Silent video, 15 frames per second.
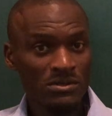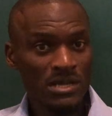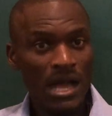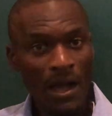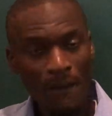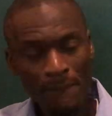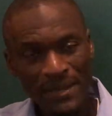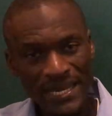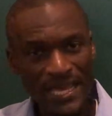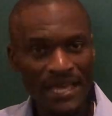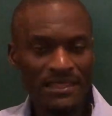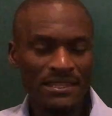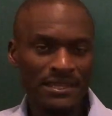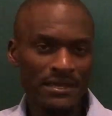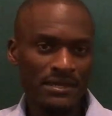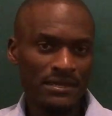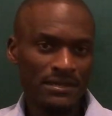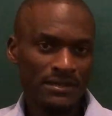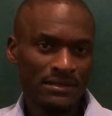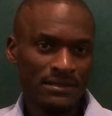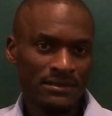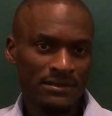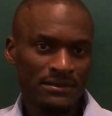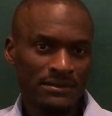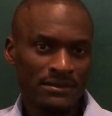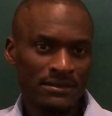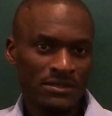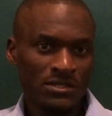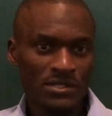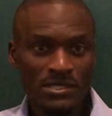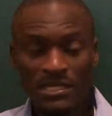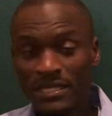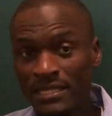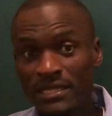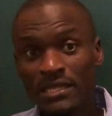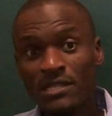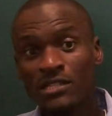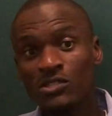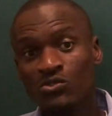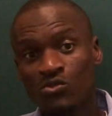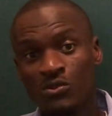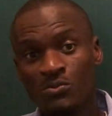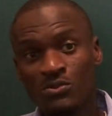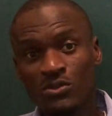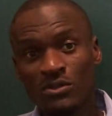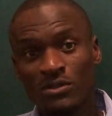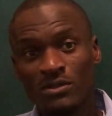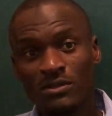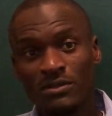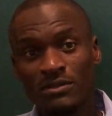How many are they? Still in the description.